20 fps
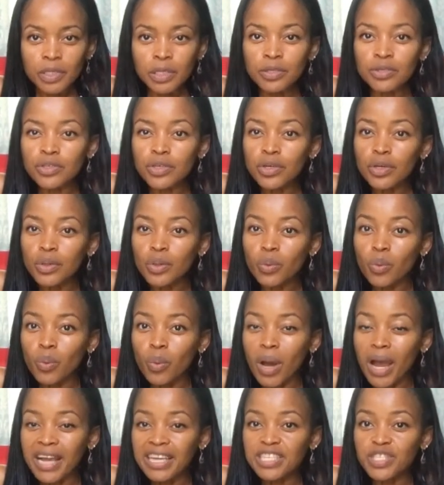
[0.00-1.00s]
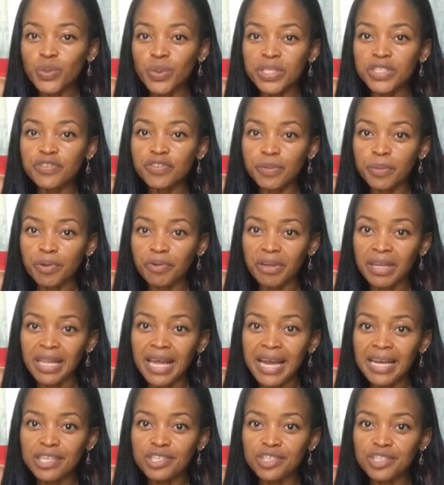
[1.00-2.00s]
So I switched from a
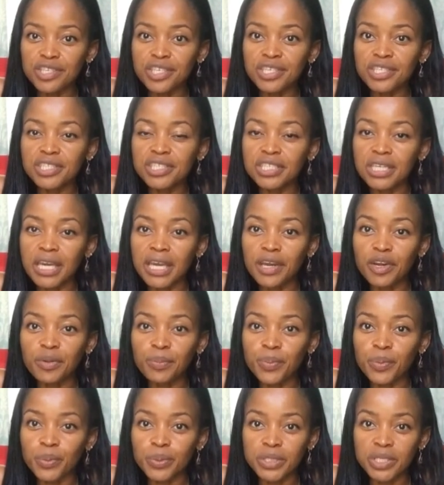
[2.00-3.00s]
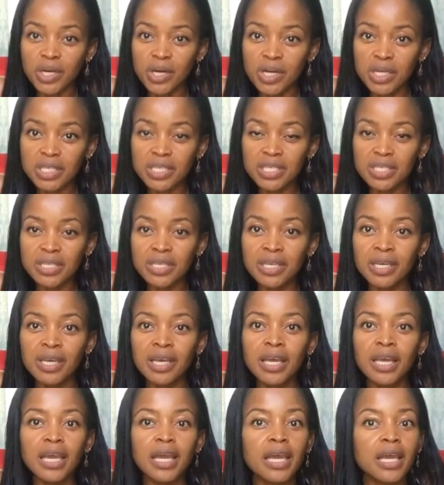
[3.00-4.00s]
relaxer to hair Botox.
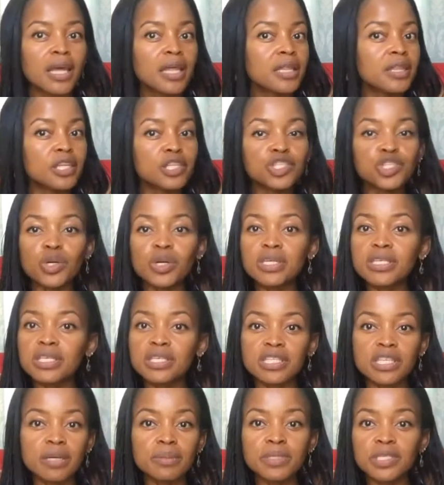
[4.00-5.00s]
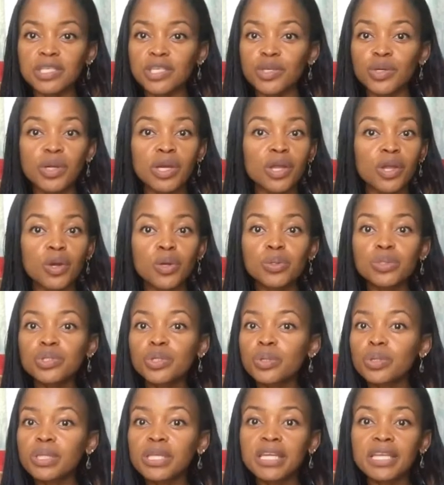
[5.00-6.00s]
The choice is up to you. You could go
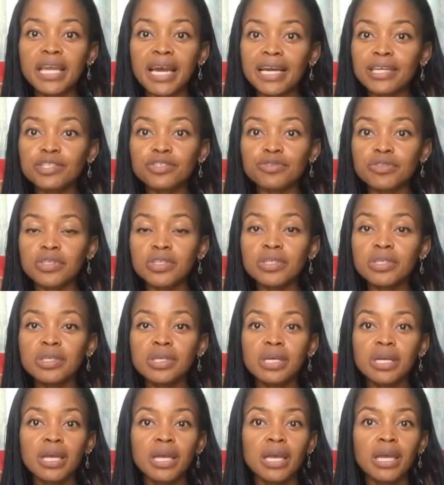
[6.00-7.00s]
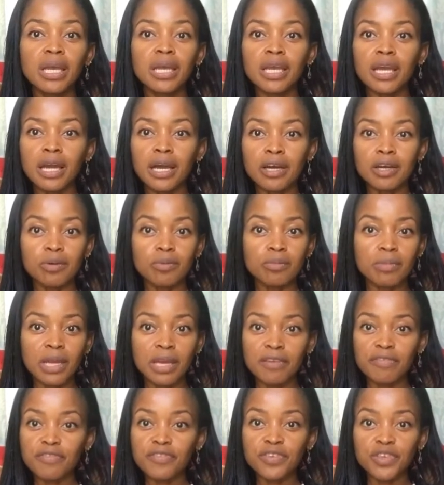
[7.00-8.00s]
totally natural.
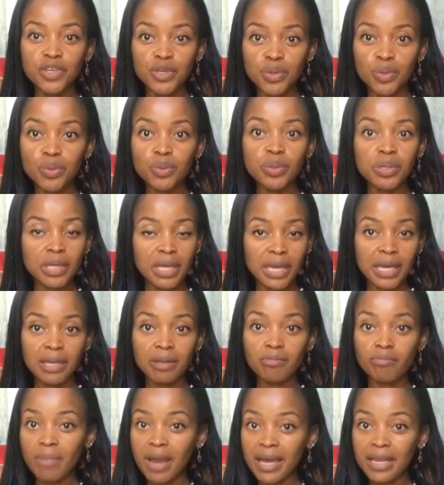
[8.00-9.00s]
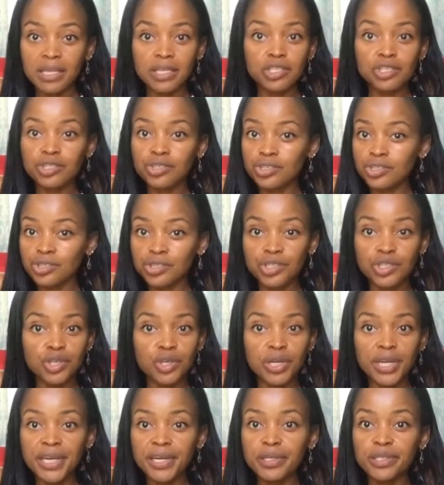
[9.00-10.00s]
If you can manage
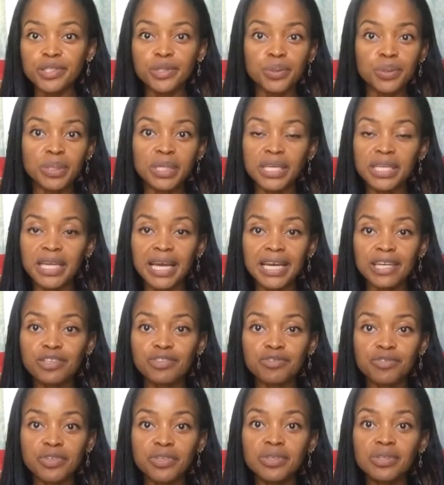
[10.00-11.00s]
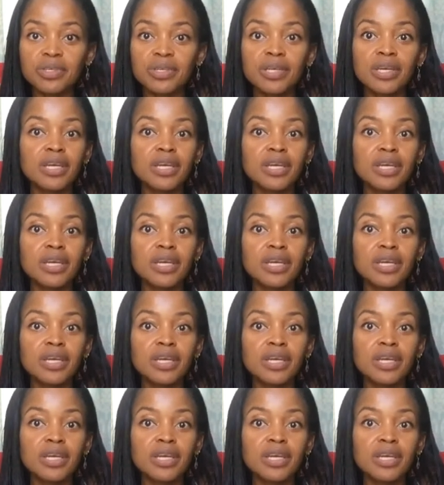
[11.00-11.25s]
your hair totally natural,